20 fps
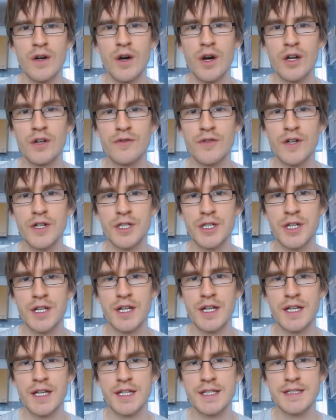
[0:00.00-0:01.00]

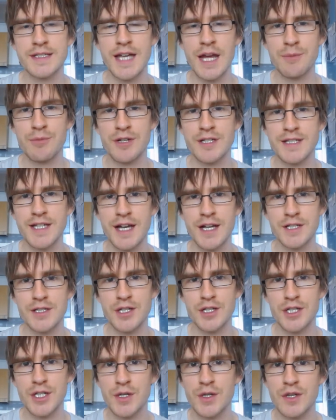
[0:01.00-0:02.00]
Unfortunately, cyber attacks
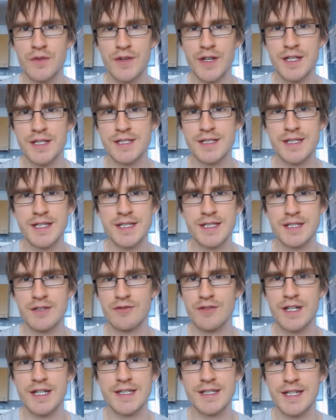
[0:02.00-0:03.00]
on universities and
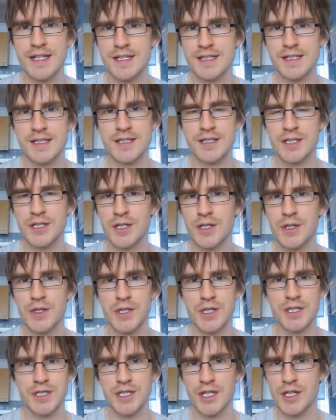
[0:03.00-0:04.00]
research
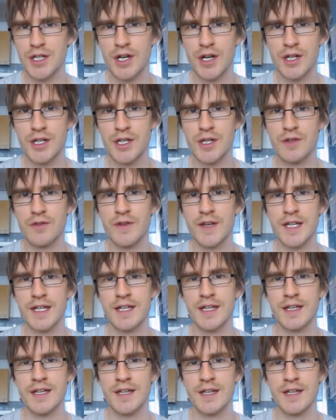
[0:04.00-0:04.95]
institutions are not a new thing.